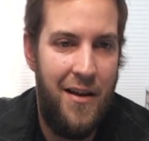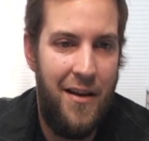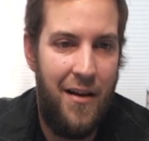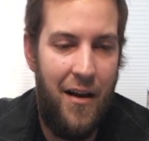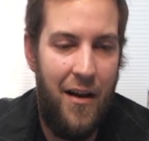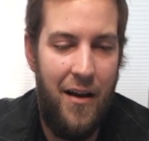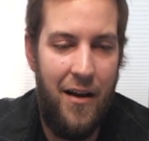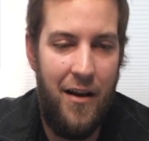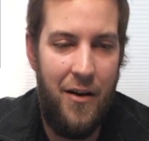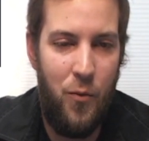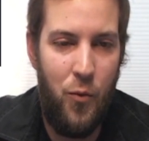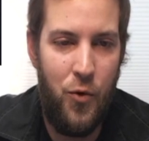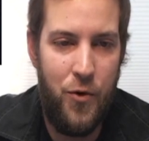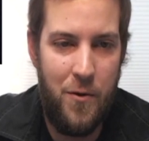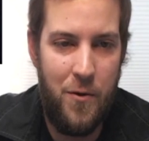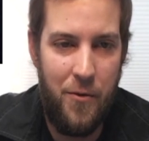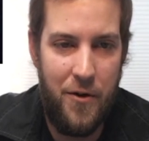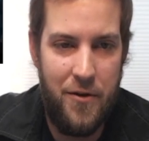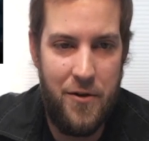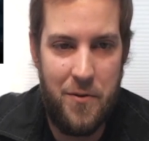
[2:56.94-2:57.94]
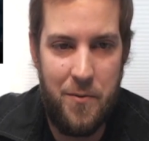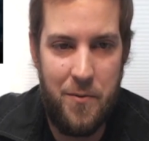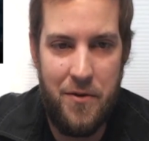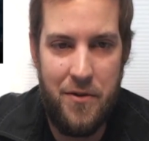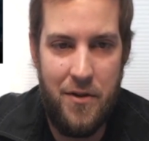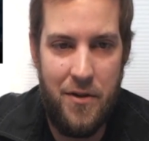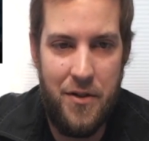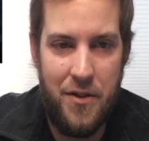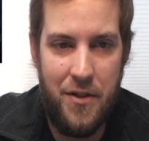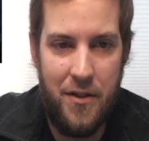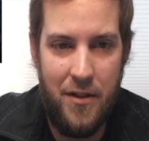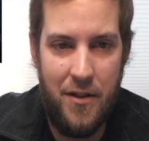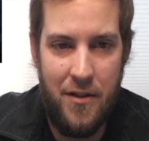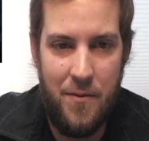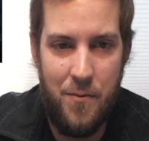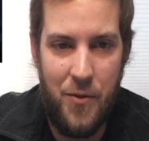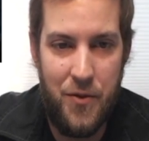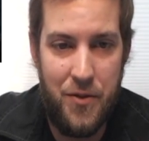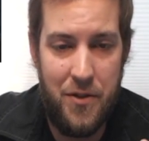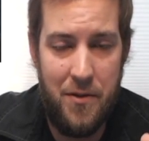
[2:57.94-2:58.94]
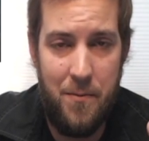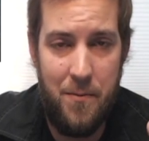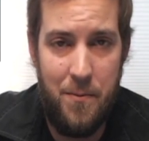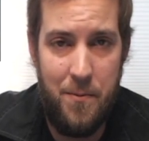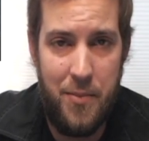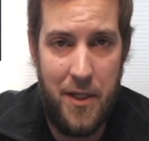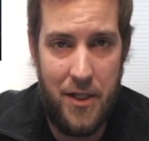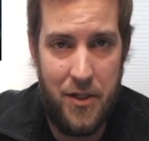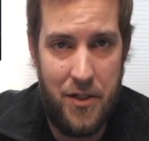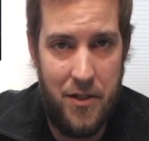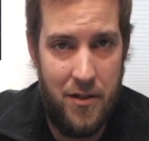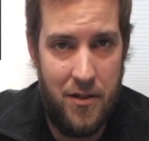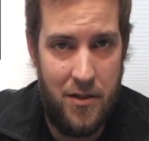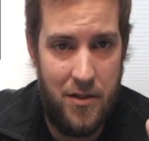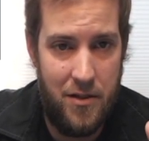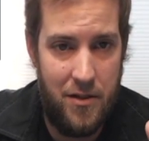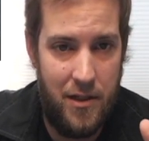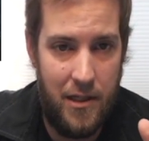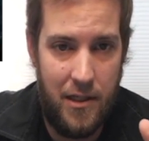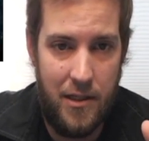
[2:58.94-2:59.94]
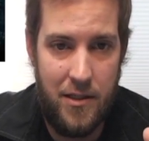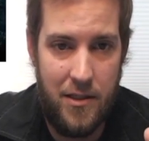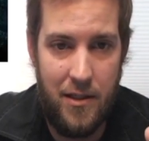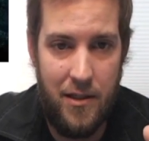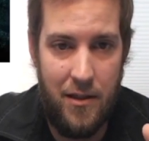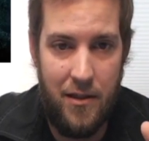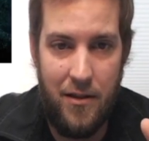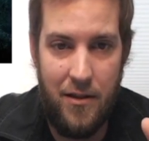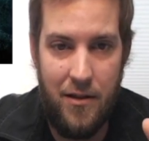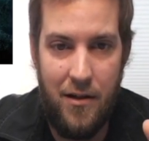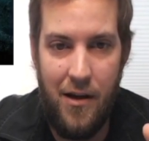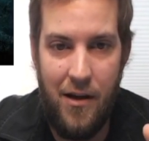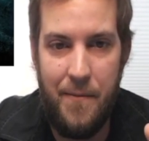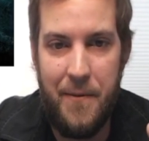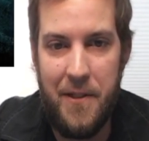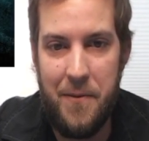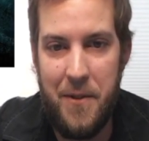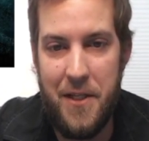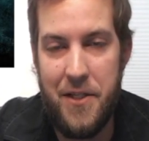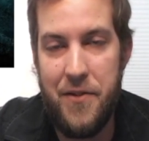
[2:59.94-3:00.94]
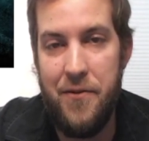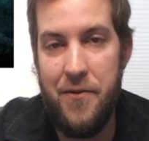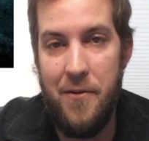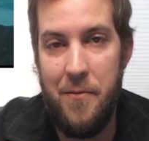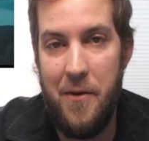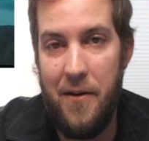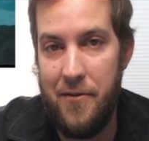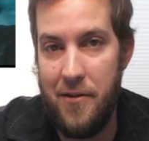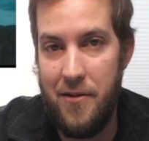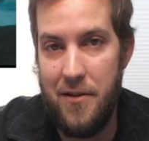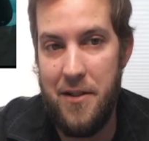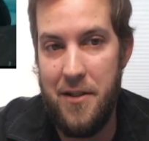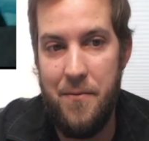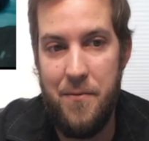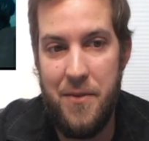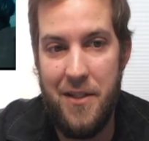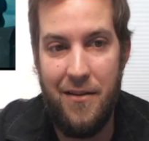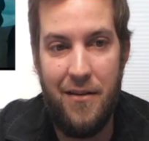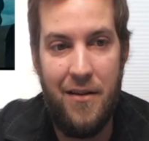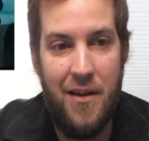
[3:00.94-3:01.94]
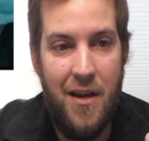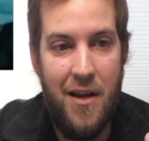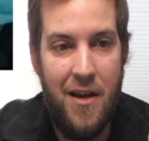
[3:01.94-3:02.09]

Warner Brothers' potentially most ambitious DC comic-based film ever attempted,